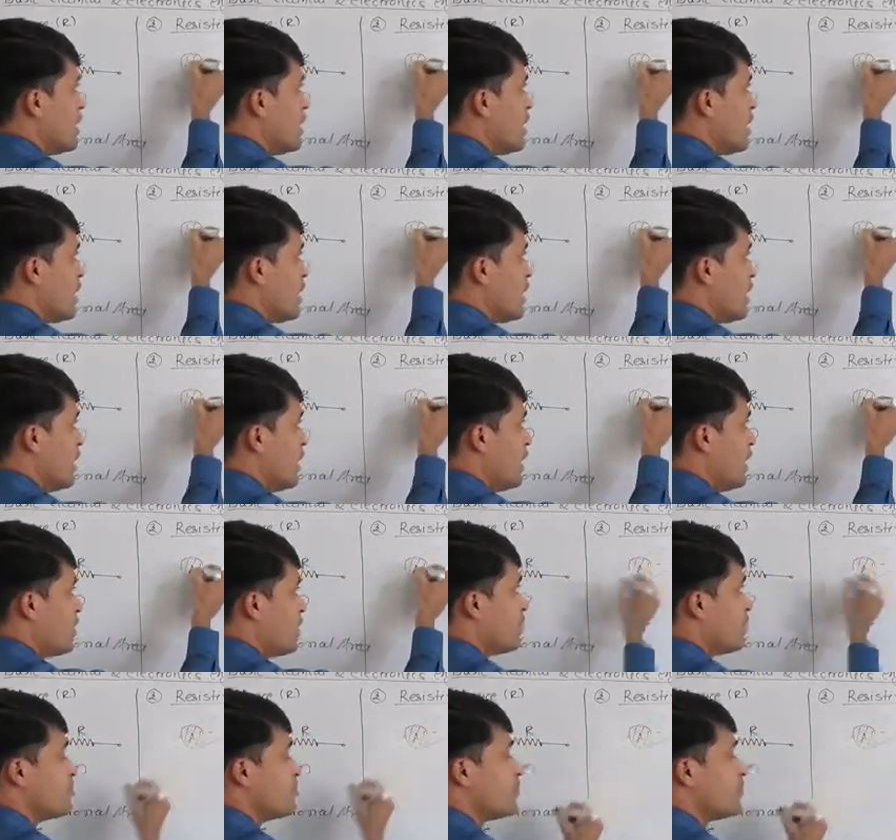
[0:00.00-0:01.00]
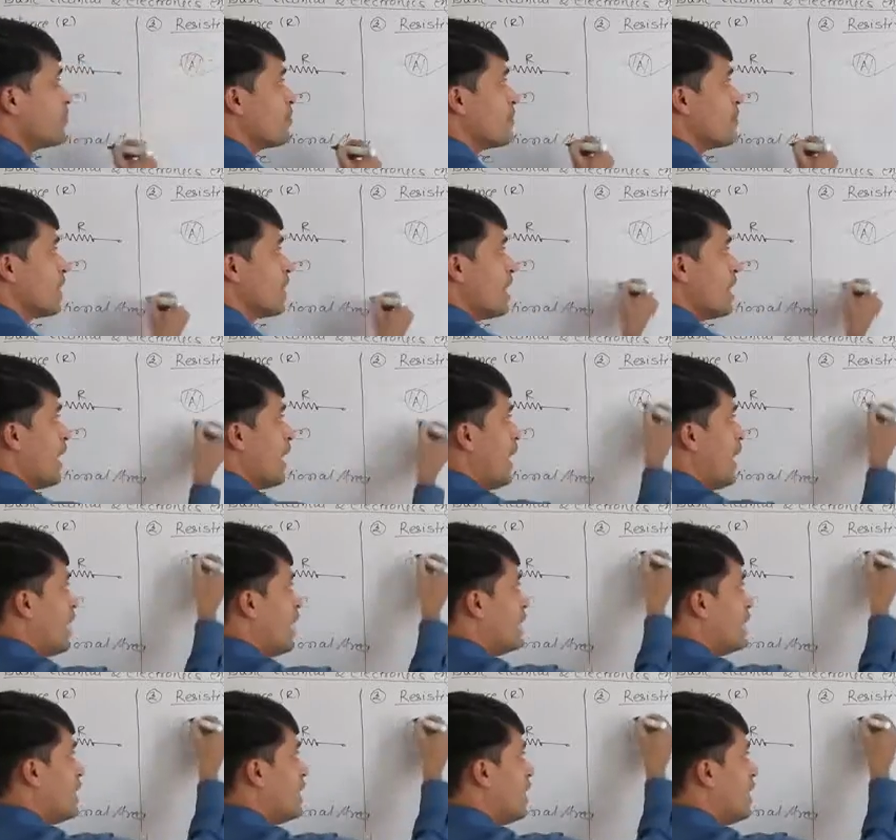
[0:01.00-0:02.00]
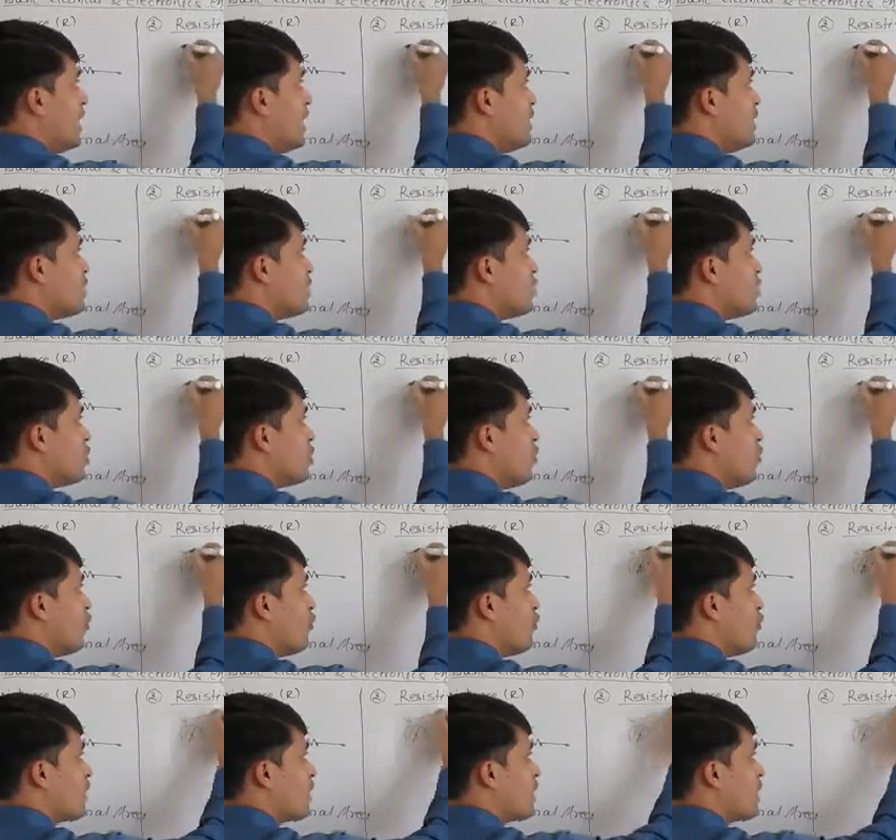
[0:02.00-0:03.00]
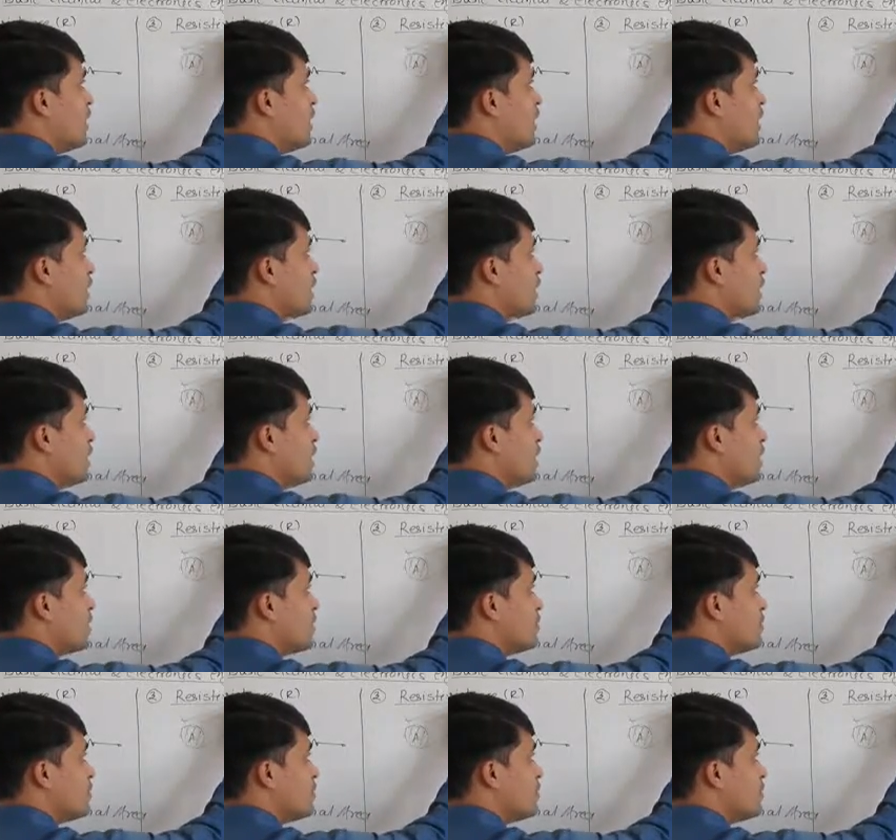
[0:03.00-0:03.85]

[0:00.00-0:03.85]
A, and the length of a conductor,